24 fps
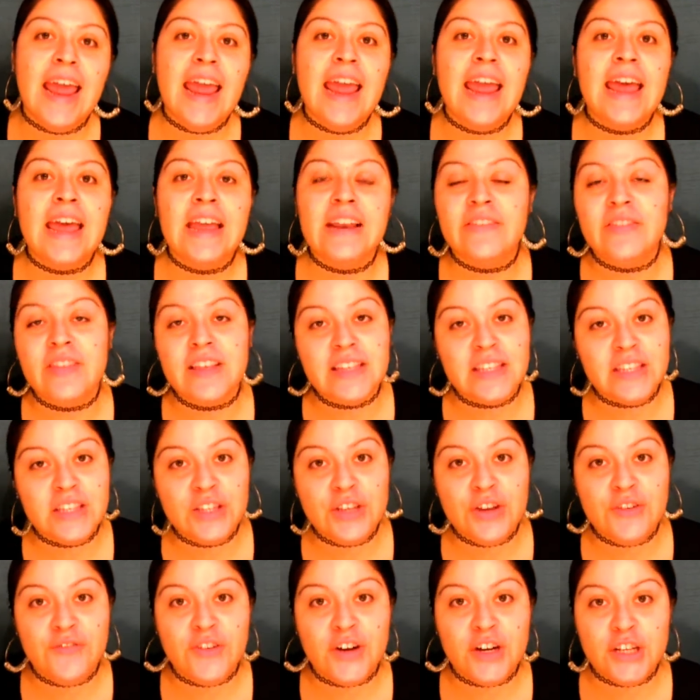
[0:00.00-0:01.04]
And if this
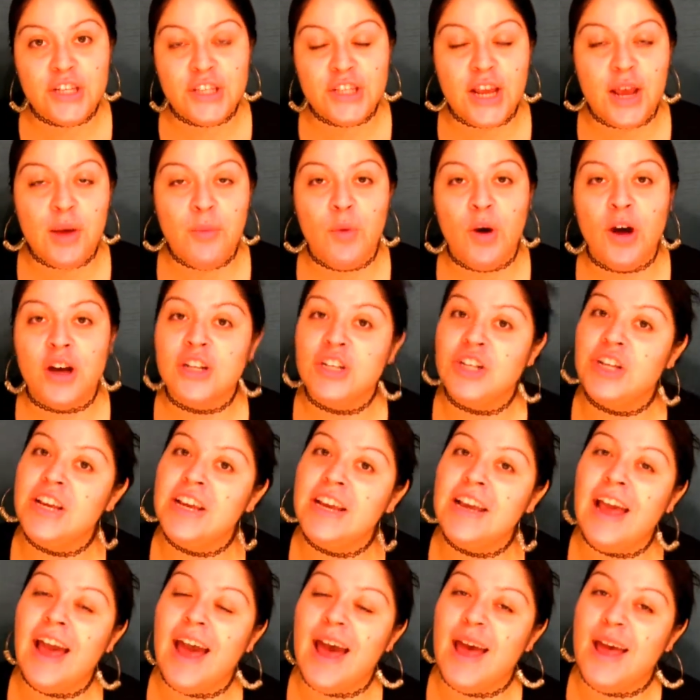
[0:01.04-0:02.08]
is your first time
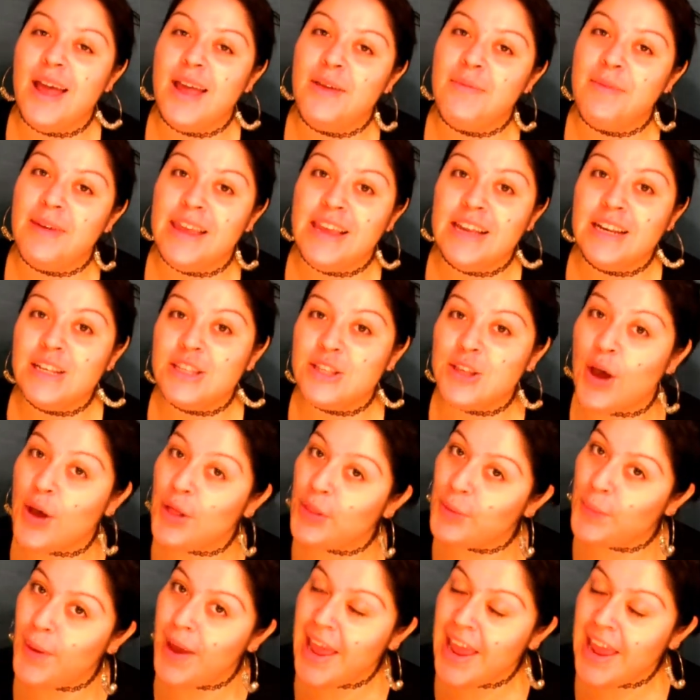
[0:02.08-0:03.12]
watching, I'm Candace
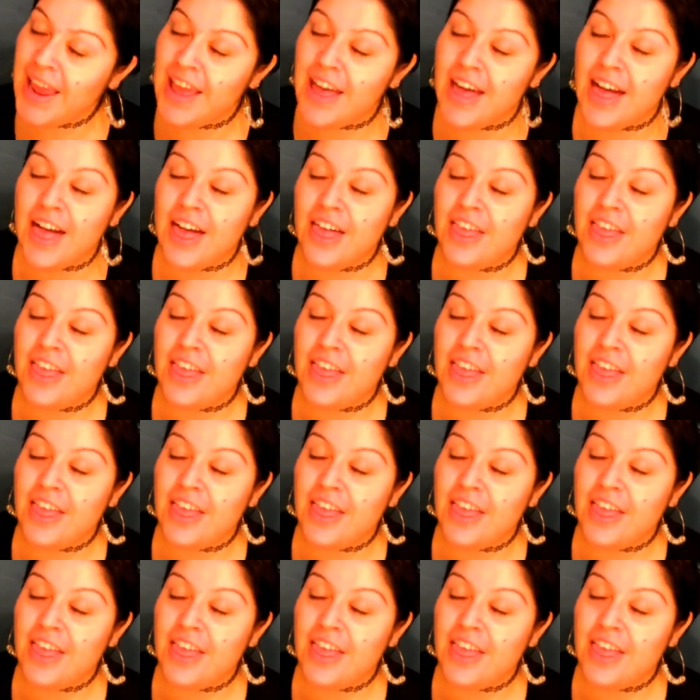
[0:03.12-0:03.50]
Holloway.